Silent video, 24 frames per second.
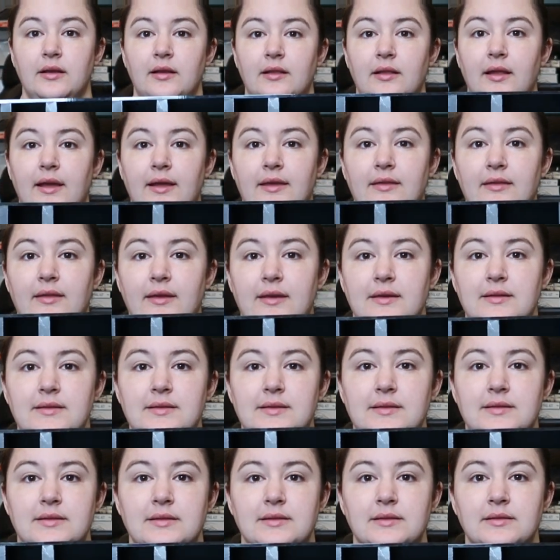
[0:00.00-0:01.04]
like
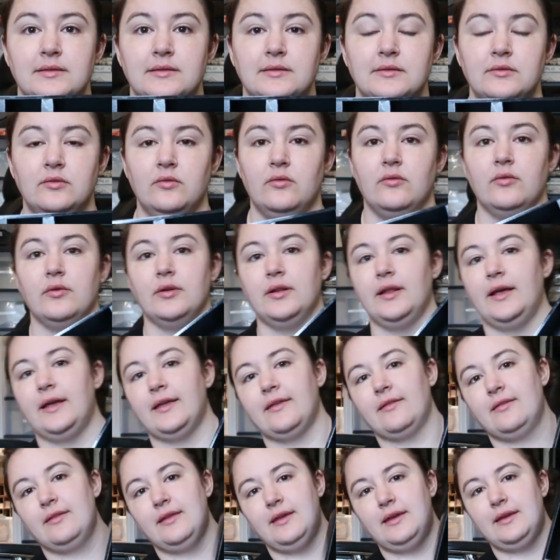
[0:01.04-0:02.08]
this or
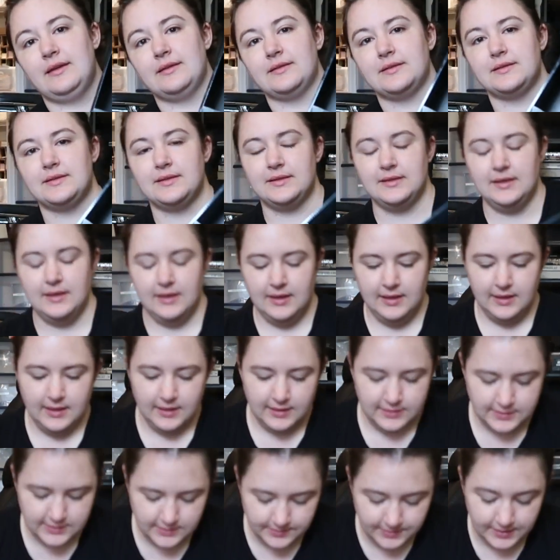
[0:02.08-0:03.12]
like this,
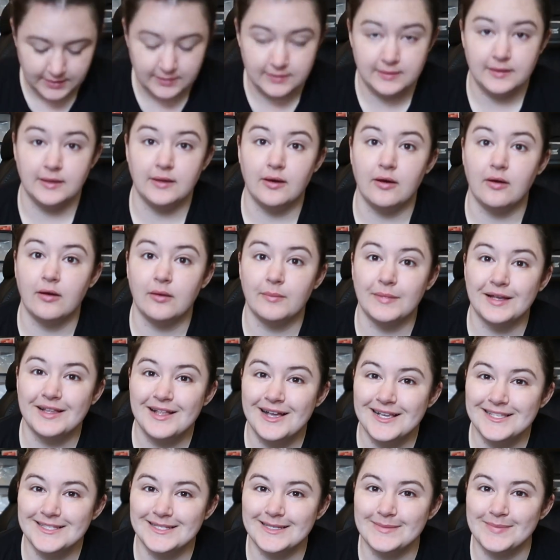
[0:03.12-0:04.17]
depending on my closet